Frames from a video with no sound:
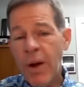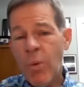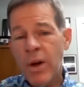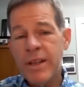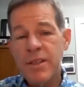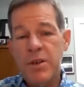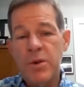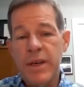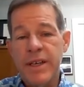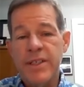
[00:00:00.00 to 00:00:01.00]
And what I want
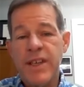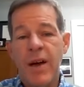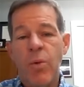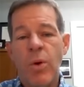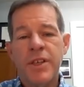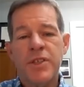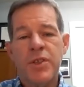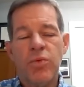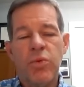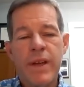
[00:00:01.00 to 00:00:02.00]
to do is, I
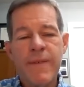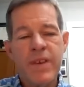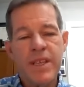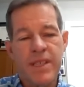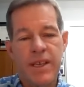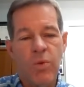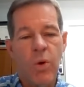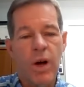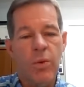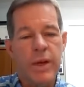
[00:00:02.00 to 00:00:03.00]
want us to
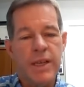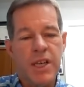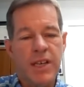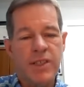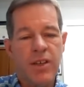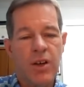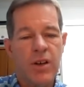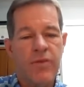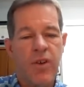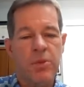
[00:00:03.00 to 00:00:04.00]
revisit what we
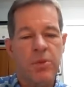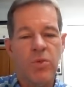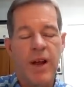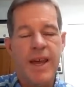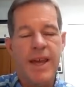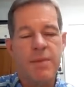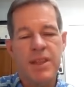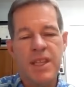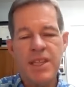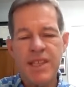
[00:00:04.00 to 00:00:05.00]
just heard from Lorraine,